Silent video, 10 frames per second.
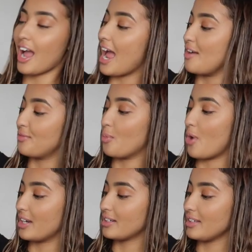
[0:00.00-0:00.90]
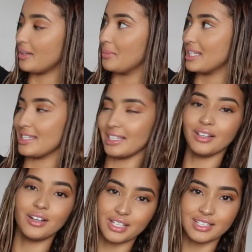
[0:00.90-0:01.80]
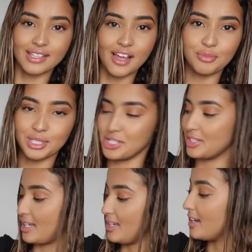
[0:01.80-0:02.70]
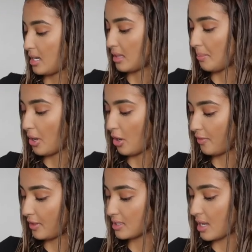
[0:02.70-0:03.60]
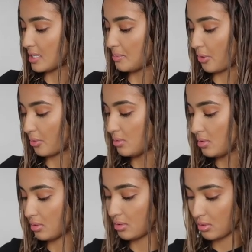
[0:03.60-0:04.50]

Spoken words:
I have one missing because I've been using it in the perfect size bottle.